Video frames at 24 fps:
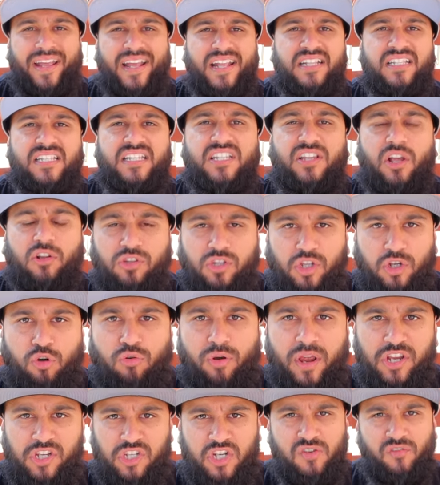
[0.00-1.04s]
to insult the
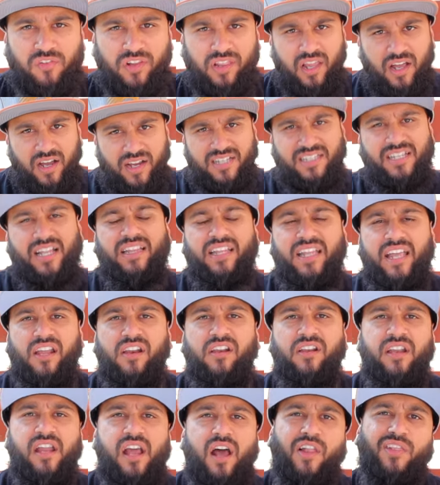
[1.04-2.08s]
creation of Allah, because at the end
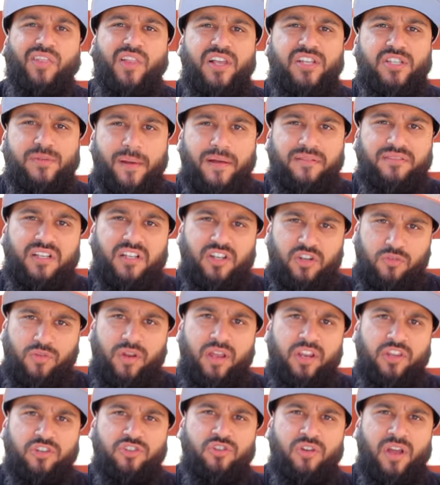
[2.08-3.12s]
of the day, Allah subhanahu wa ta'ala
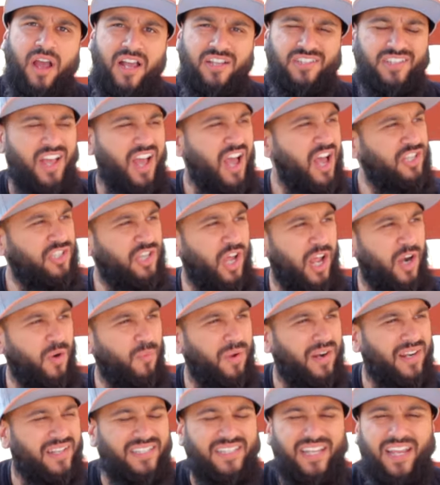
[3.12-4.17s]
created you guys. So I don't
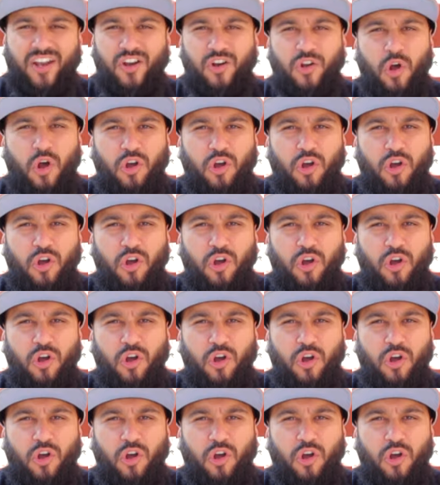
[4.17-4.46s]
want to sit here and